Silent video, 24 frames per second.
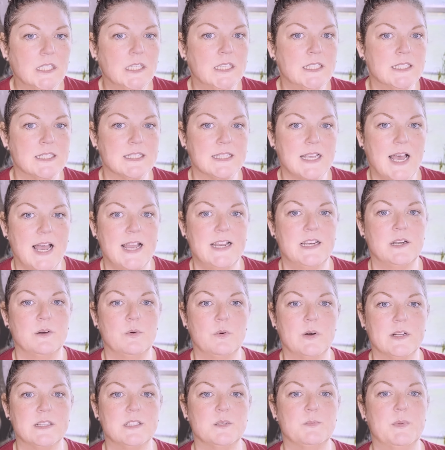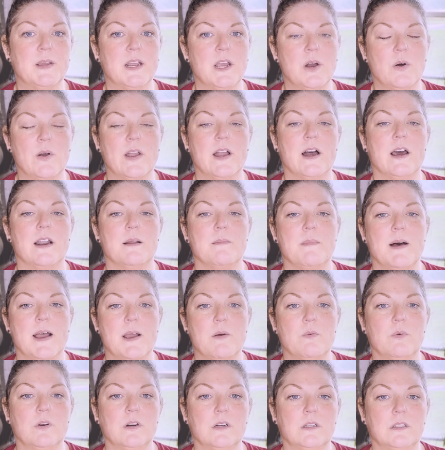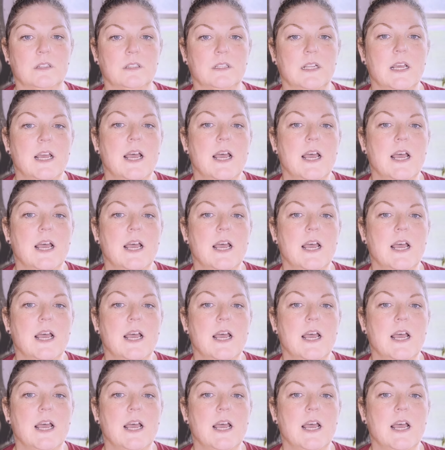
insight into what's been going on in my world.